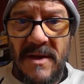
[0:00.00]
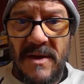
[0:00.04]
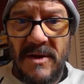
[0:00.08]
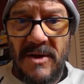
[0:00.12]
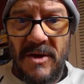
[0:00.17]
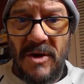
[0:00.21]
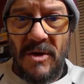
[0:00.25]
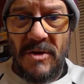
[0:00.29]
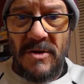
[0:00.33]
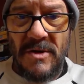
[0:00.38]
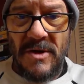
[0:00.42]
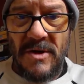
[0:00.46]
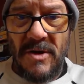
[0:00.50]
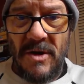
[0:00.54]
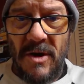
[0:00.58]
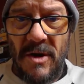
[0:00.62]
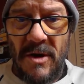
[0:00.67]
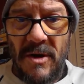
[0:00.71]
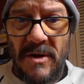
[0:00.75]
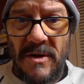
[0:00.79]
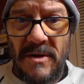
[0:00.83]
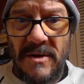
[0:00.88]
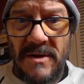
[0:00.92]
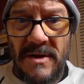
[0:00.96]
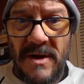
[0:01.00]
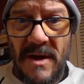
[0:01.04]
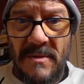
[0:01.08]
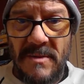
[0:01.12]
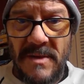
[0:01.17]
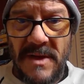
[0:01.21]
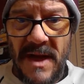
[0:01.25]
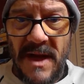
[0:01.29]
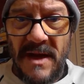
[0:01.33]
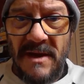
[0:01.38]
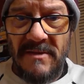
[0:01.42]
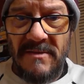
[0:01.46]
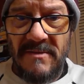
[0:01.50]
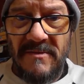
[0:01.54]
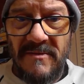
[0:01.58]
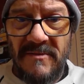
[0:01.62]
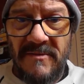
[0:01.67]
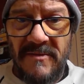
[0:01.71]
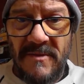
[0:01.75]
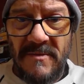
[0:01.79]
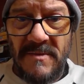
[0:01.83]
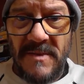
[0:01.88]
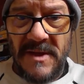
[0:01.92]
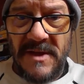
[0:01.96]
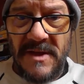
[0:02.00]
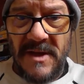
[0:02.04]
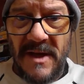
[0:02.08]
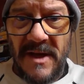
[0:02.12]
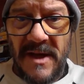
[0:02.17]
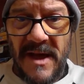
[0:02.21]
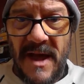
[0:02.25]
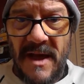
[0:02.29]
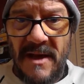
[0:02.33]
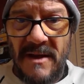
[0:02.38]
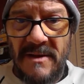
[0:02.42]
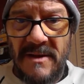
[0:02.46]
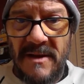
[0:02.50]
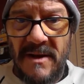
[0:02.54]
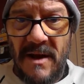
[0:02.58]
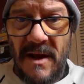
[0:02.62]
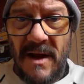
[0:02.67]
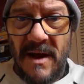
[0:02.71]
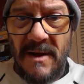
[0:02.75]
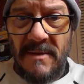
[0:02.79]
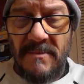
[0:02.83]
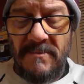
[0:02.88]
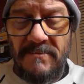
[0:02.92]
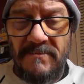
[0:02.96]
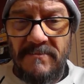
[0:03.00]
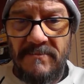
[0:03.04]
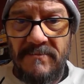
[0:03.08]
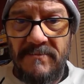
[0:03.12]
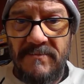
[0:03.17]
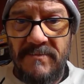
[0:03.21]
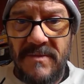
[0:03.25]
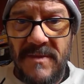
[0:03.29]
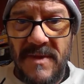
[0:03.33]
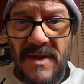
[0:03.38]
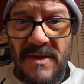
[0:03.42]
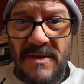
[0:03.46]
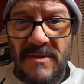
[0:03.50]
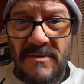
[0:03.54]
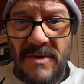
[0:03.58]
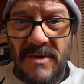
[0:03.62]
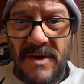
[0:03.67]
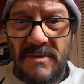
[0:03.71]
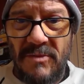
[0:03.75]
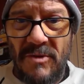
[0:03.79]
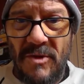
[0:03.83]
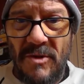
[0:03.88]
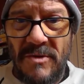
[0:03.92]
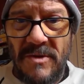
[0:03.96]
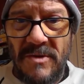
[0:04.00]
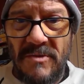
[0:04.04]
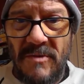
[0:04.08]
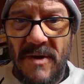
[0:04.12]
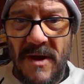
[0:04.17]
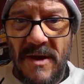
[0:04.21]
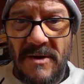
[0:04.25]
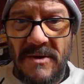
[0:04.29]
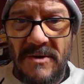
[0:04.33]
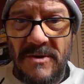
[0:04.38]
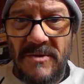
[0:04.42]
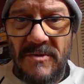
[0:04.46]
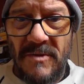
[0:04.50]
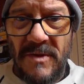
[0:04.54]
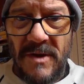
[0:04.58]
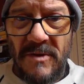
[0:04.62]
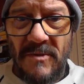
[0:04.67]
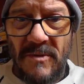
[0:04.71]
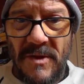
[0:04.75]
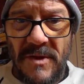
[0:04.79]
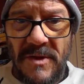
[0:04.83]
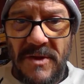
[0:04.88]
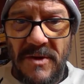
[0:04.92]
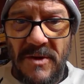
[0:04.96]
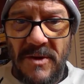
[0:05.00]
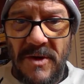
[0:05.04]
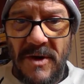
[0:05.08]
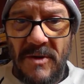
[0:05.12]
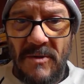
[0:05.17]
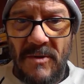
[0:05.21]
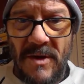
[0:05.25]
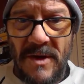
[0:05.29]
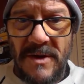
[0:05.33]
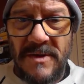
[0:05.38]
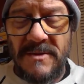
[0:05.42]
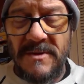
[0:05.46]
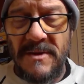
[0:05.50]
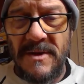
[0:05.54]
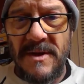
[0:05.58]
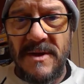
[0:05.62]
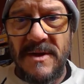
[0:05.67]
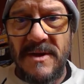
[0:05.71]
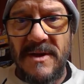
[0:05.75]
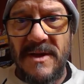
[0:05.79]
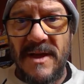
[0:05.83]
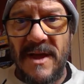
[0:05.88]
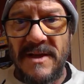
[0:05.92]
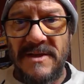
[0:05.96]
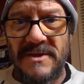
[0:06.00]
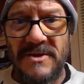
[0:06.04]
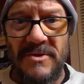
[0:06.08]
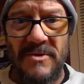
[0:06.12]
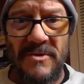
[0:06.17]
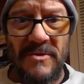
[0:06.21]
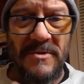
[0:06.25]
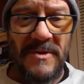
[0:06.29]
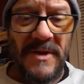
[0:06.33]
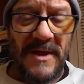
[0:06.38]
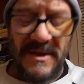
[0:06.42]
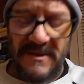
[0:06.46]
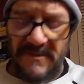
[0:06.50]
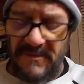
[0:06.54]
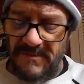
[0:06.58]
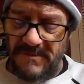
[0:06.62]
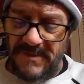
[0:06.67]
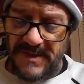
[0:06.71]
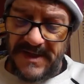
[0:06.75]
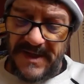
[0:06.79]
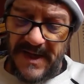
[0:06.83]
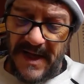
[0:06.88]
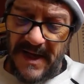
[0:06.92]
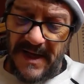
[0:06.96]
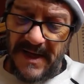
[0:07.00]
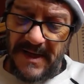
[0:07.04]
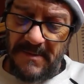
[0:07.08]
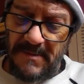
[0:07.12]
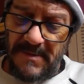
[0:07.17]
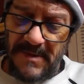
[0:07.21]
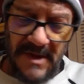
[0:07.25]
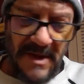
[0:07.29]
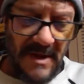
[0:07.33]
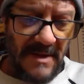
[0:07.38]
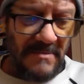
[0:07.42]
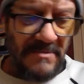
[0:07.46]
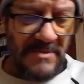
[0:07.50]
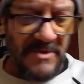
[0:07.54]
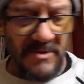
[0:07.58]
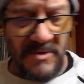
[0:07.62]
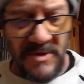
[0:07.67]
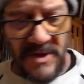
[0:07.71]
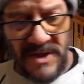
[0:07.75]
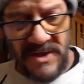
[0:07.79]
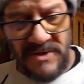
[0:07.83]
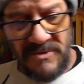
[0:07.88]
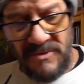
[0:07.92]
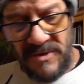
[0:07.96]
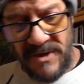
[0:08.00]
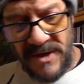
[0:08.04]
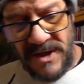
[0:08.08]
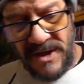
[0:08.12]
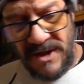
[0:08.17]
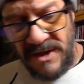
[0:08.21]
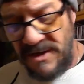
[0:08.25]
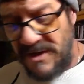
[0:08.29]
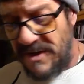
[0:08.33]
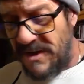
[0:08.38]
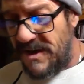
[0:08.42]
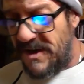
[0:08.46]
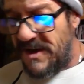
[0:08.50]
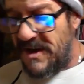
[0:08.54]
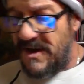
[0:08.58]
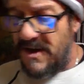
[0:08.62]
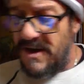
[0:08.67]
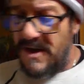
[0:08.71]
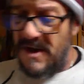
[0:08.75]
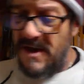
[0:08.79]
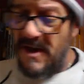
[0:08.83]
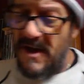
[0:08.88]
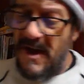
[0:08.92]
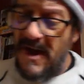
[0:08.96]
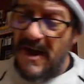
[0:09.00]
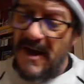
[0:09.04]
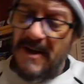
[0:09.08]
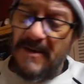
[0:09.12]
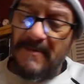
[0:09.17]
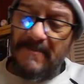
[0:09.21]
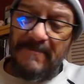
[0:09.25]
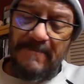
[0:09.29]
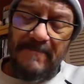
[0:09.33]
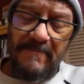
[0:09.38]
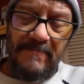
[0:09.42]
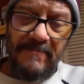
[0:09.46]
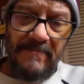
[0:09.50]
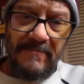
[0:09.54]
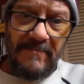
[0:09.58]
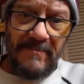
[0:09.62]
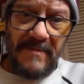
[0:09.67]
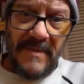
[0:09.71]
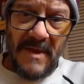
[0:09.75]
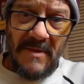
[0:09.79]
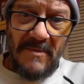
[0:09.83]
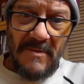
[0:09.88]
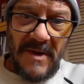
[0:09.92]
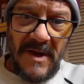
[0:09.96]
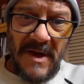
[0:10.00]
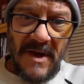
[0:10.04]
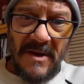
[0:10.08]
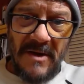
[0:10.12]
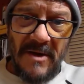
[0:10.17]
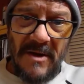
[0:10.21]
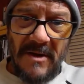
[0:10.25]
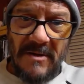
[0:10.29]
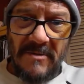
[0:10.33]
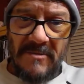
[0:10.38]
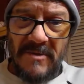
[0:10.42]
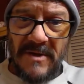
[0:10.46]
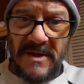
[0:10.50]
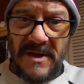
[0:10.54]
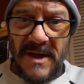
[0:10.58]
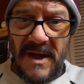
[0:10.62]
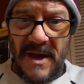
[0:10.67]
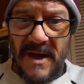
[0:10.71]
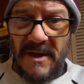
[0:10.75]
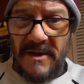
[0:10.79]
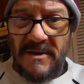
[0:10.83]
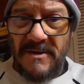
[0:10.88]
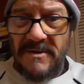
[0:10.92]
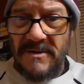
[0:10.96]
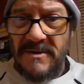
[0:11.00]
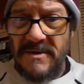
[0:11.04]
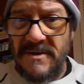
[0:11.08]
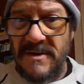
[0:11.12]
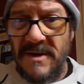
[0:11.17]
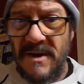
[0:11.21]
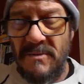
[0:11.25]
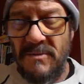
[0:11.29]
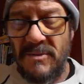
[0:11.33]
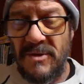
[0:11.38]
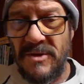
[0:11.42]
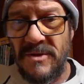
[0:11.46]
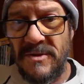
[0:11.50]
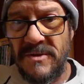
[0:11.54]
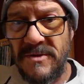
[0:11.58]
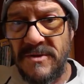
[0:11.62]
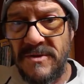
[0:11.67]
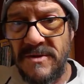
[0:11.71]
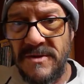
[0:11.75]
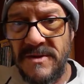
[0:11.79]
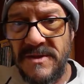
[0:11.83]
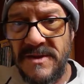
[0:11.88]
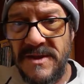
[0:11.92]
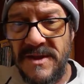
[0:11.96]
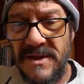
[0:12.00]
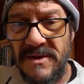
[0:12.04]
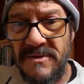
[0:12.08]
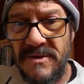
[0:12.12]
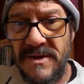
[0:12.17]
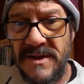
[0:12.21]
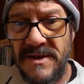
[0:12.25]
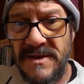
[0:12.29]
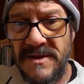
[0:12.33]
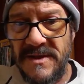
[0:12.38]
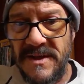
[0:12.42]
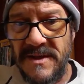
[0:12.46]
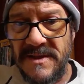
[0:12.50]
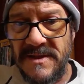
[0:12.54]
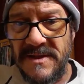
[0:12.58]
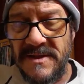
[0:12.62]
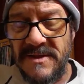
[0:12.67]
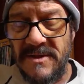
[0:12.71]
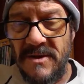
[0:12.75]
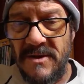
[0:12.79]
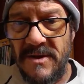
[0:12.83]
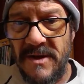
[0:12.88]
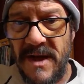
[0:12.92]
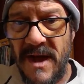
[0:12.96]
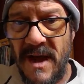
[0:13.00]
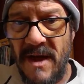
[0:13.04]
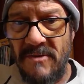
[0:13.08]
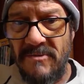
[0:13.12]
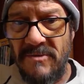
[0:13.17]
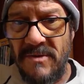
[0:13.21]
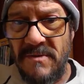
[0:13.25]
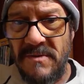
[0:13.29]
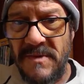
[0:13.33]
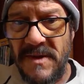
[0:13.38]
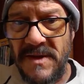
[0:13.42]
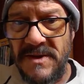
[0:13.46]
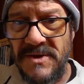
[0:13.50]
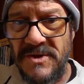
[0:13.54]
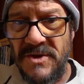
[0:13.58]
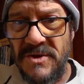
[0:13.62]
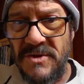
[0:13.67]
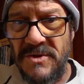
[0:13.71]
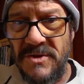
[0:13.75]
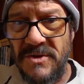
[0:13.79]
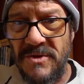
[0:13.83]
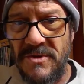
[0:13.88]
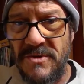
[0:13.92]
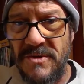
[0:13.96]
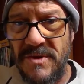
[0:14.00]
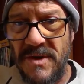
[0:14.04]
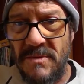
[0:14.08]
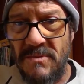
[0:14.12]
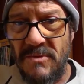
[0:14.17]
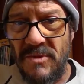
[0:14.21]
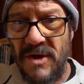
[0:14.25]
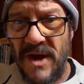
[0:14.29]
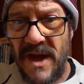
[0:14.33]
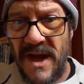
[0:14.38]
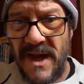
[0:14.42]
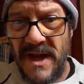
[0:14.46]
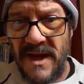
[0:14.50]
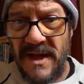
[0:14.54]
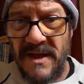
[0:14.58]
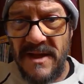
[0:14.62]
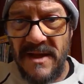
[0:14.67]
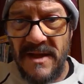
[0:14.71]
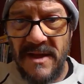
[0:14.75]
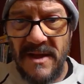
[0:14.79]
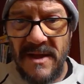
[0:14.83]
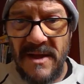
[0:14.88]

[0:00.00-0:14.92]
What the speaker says: Curtain call coming out from the dugout when he broke the record, 2131. That's cool. That's from Stadium Club 2020. Then we got our retired number series. This is our Cal Ripken Jr. number 8